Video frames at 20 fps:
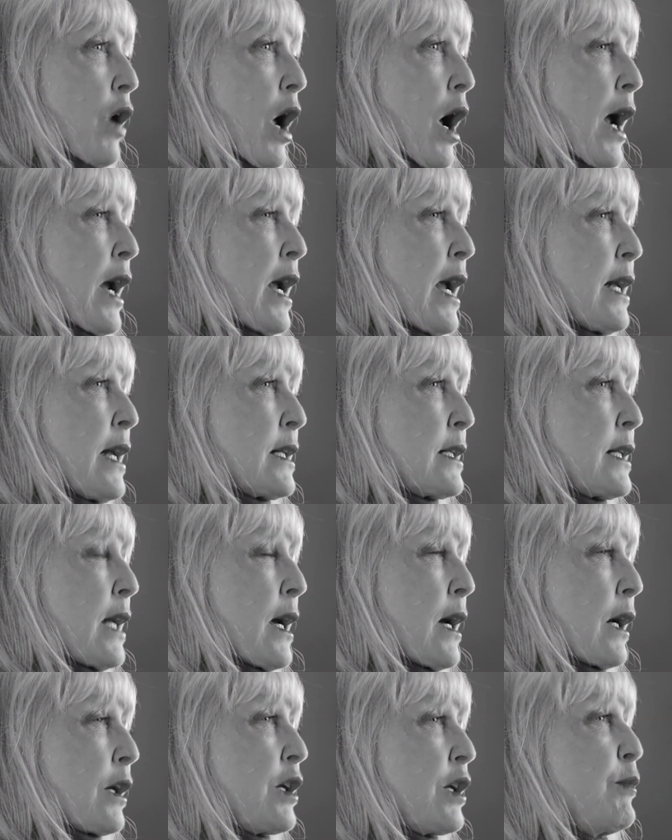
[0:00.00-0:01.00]
I
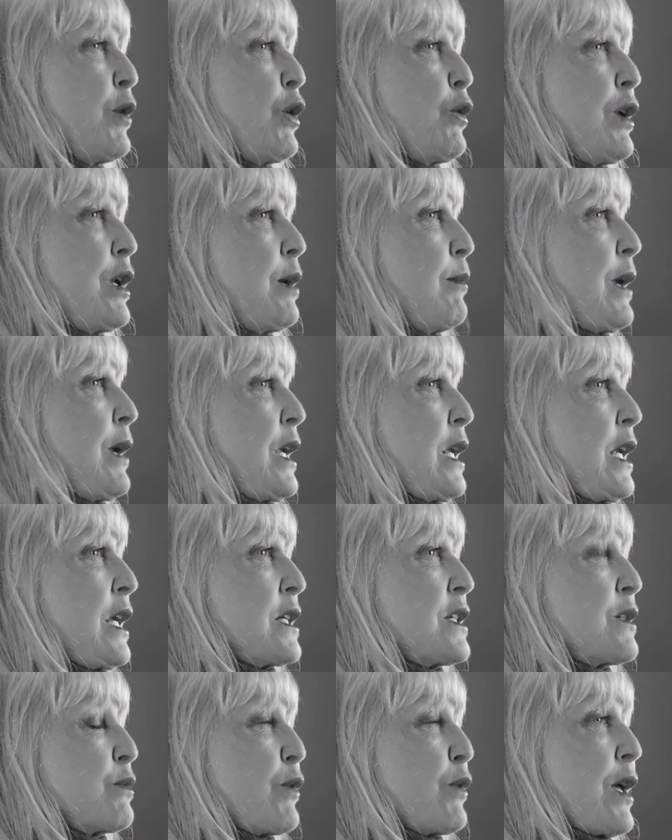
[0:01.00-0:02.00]
had community
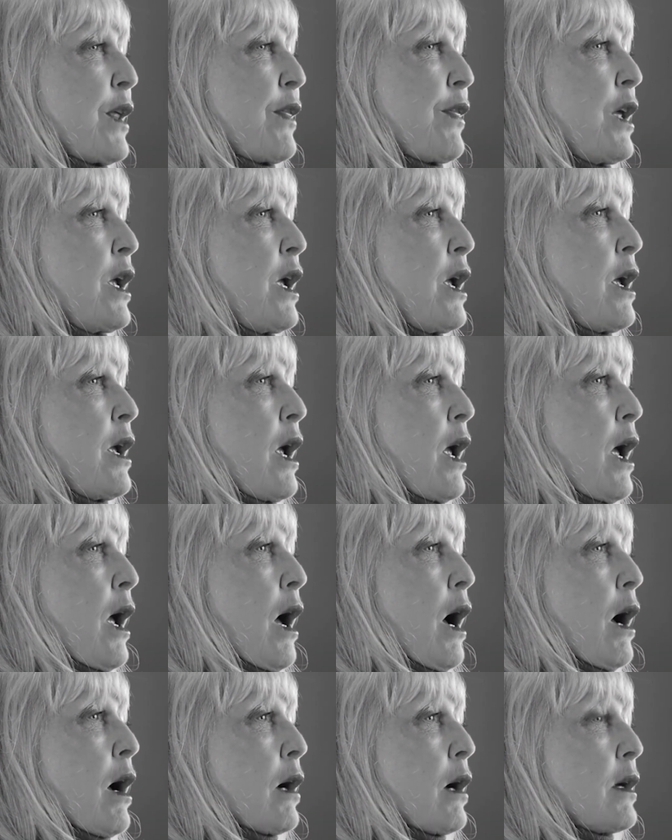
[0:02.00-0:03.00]
meetings with
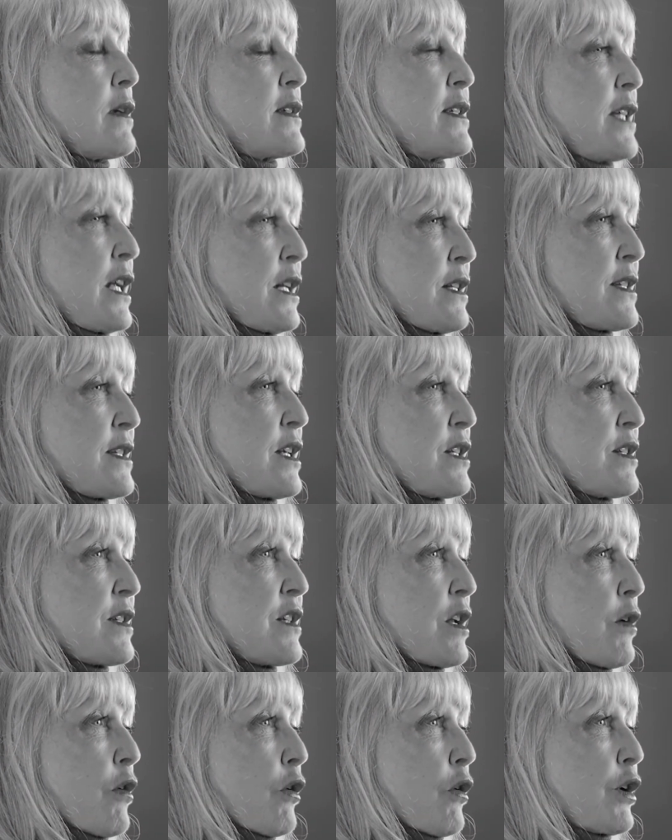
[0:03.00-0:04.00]
citizens
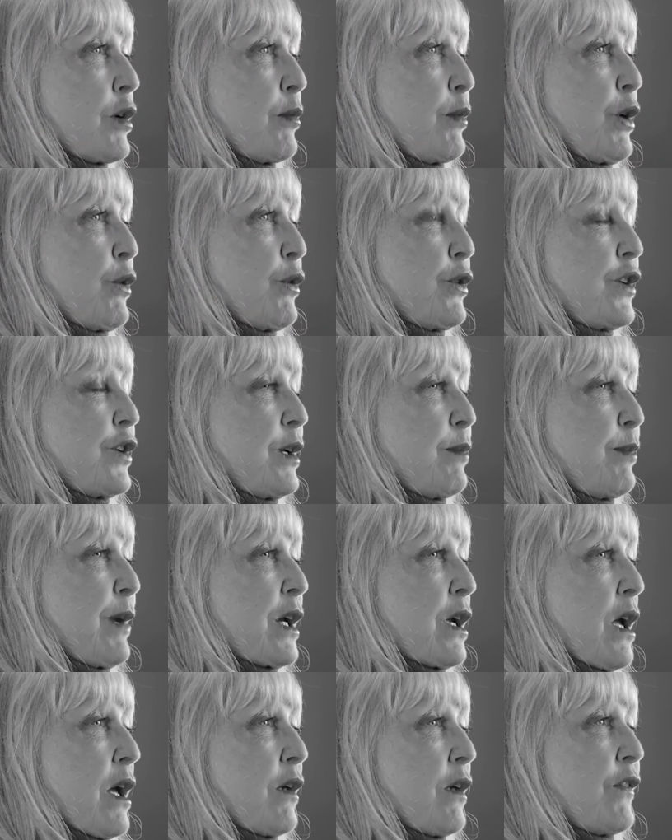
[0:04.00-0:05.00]
in our community
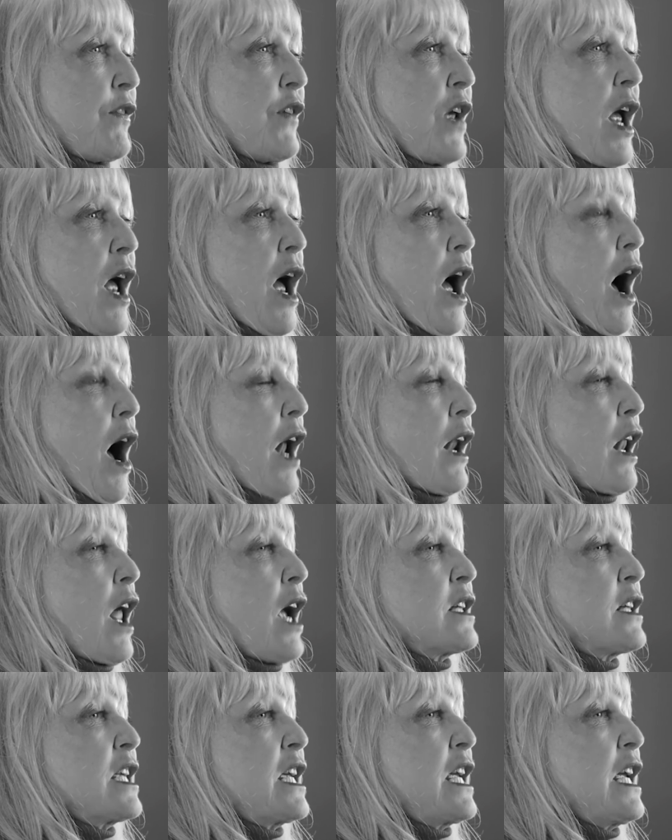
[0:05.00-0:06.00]
because I
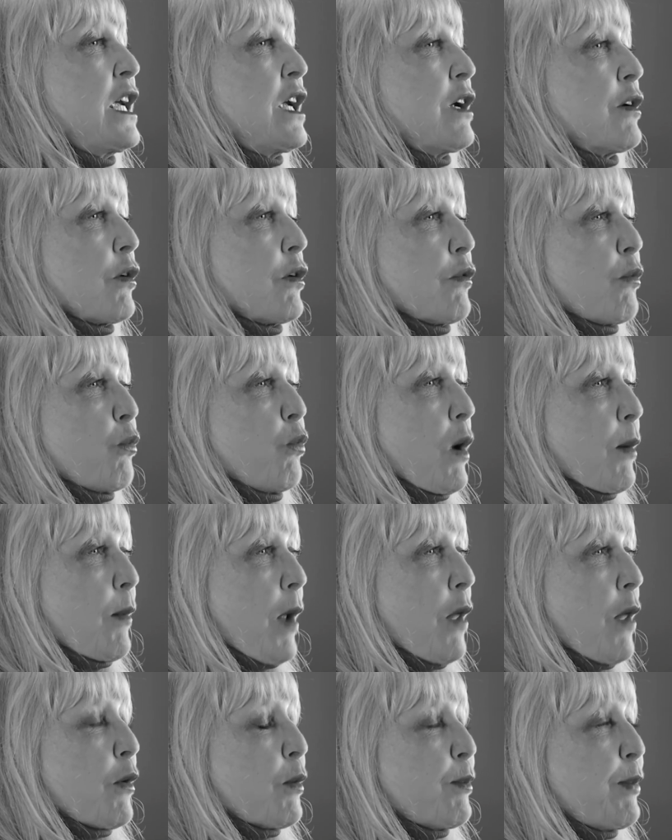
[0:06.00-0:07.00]
like to hear what
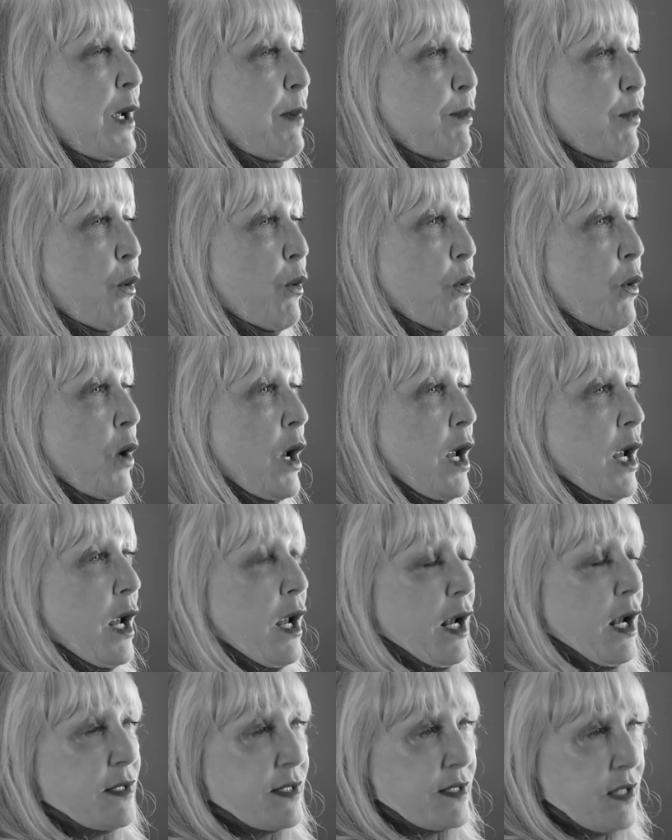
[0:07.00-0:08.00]
other people,
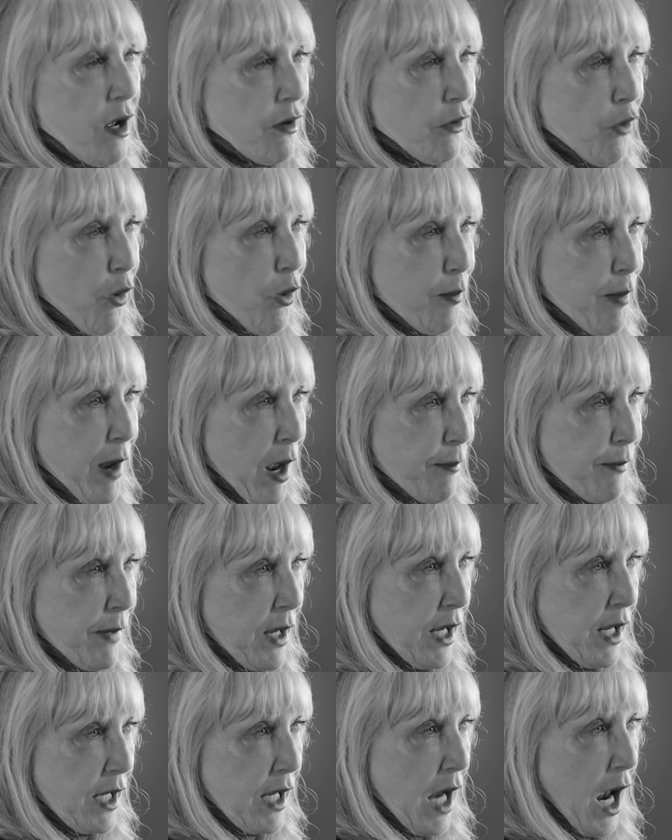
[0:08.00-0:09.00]
it's not all about me.